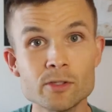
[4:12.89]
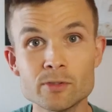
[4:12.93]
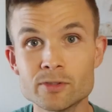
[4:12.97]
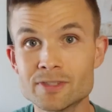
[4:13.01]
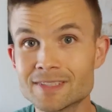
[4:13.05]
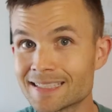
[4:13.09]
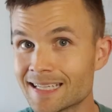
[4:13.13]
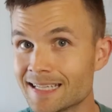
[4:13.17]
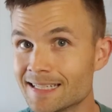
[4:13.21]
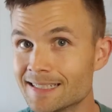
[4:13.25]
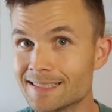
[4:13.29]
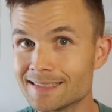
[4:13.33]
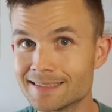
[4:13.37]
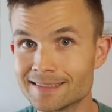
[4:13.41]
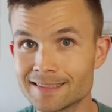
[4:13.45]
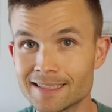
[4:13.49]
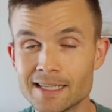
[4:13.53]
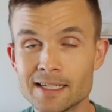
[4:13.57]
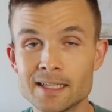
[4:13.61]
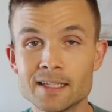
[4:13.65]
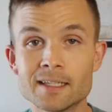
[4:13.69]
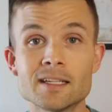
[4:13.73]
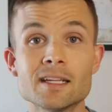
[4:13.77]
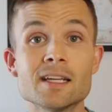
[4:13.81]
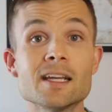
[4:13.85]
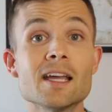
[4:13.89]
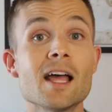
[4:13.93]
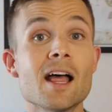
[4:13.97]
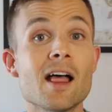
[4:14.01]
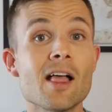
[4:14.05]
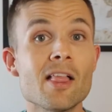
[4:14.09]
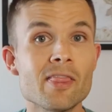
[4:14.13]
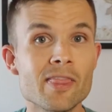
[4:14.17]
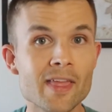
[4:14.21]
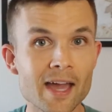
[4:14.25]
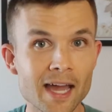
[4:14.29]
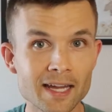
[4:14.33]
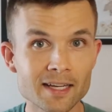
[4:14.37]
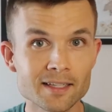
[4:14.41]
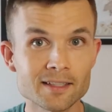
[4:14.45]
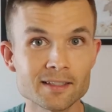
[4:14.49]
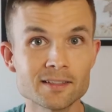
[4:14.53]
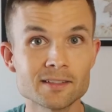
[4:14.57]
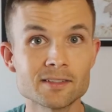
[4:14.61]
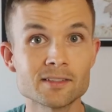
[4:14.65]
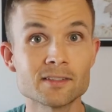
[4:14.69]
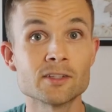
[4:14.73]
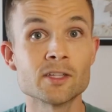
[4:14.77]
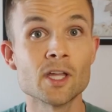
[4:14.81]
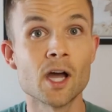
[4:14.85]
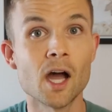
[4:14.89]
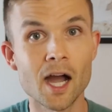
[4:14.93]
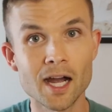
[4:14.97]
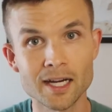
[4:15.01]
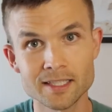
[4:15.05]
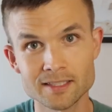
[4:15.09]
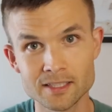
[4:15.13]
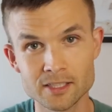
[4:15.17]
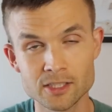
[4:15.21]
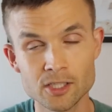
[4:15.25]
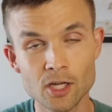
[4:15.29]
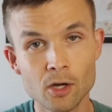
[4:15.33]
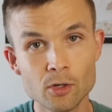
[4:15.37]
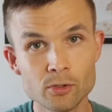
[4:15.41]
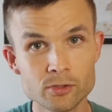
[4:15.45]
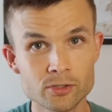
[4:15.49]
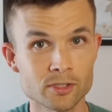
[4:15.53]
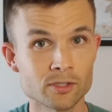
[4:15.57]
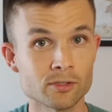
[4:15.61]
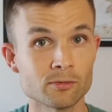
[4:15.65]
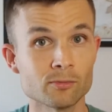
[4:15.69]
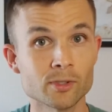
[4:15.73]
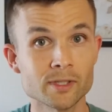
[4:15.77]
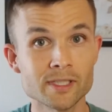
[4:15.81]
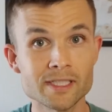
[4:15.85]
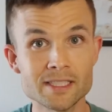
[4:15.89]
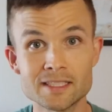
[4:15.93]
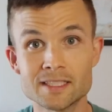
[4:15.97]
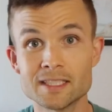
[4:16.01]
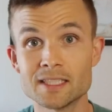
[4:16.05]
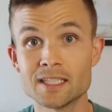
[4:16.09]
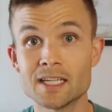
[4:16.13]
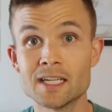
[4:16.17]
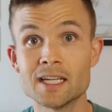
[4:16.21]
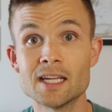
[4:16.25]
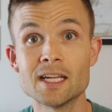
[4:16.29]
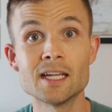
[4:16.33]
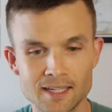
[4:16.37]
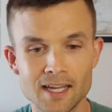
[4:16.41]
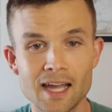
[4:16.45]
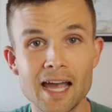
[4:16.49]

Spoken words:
they do skin to skin. That's the oxytocin releasing.